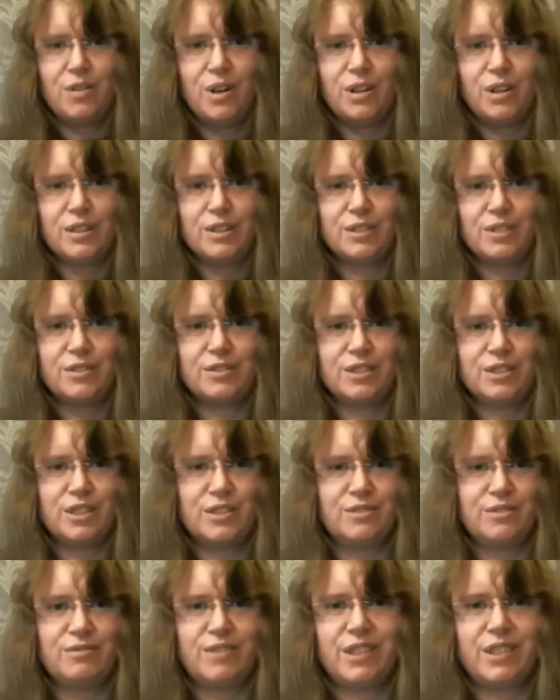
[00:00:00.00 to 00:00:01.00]
order
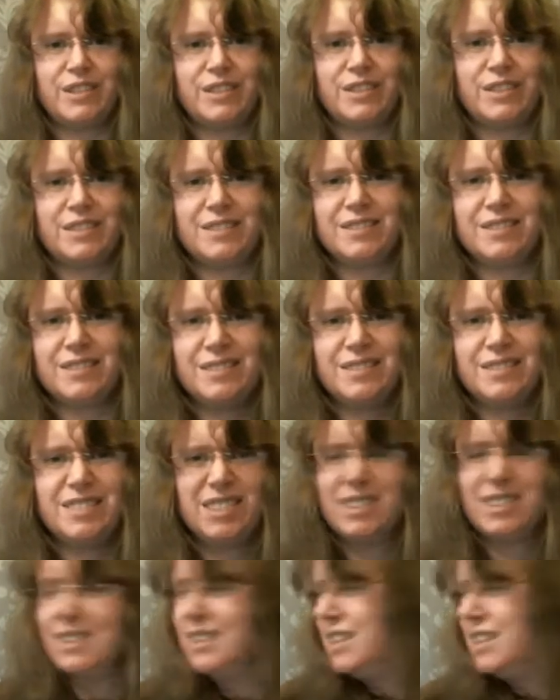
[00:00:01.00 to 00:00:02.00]
just one
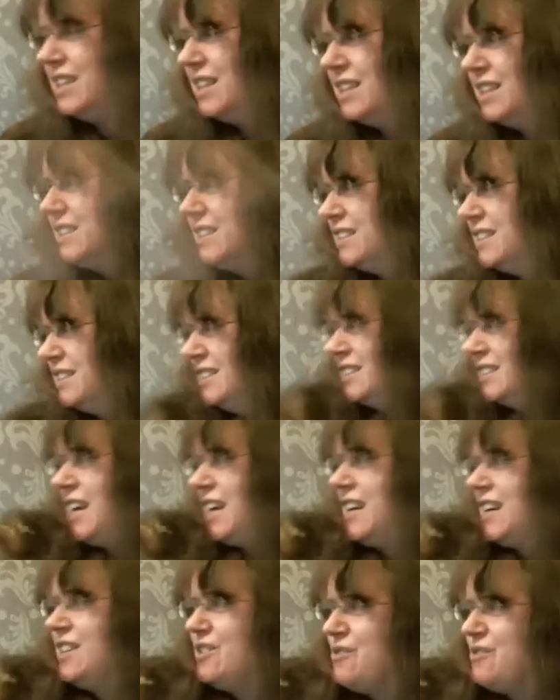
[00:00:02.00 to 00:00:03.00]

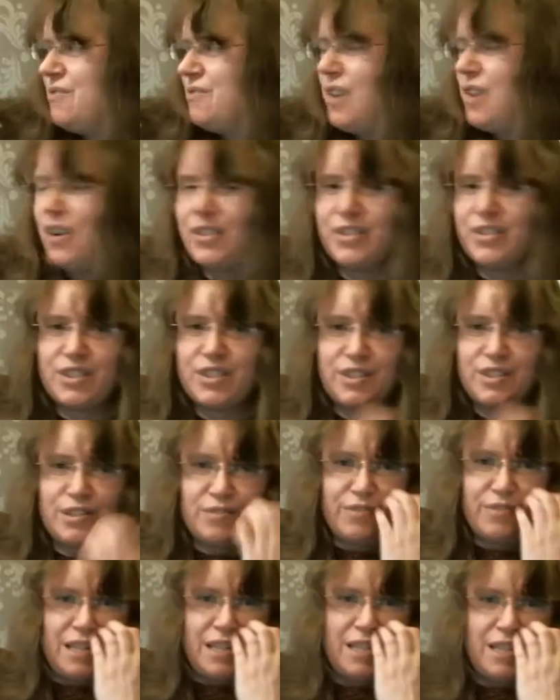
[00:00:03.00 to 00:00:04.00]
skein of floss just to
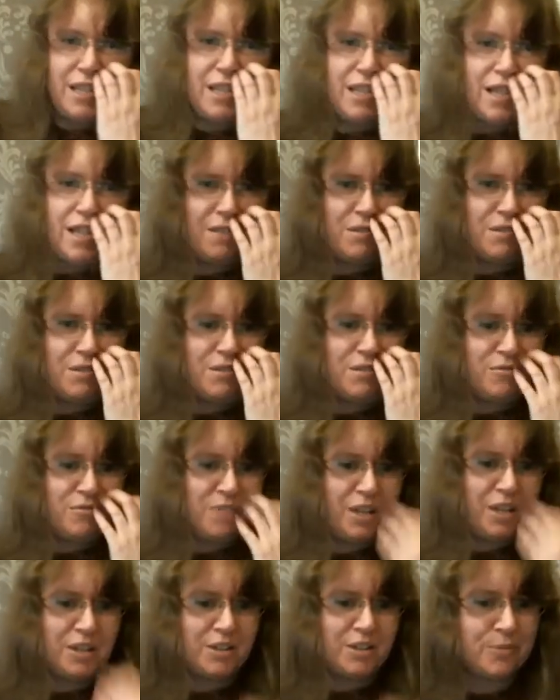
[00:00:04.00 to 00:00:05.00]
finish it, that wouldn't have
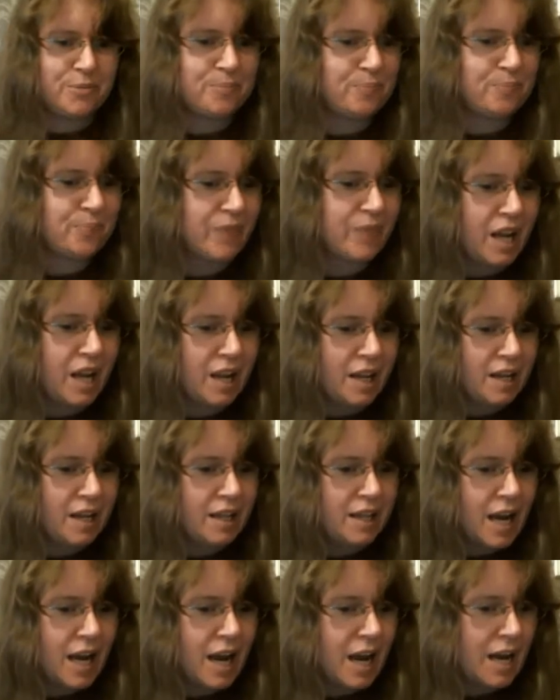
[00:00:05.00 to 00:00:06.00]
been good.
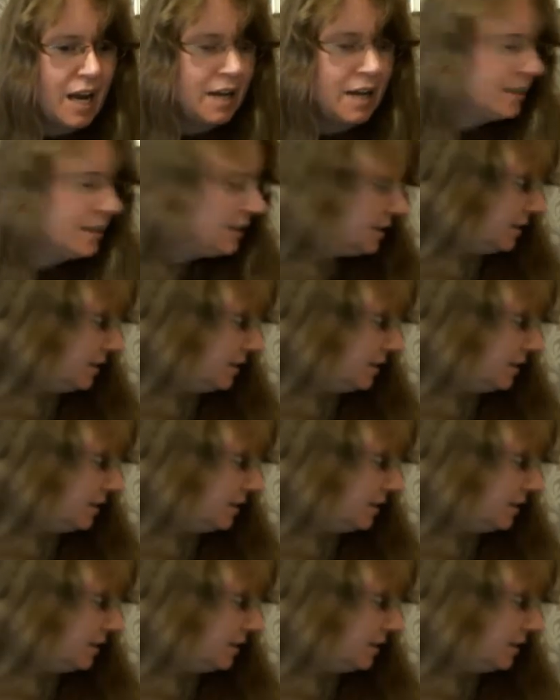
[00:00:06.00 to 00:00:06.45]
And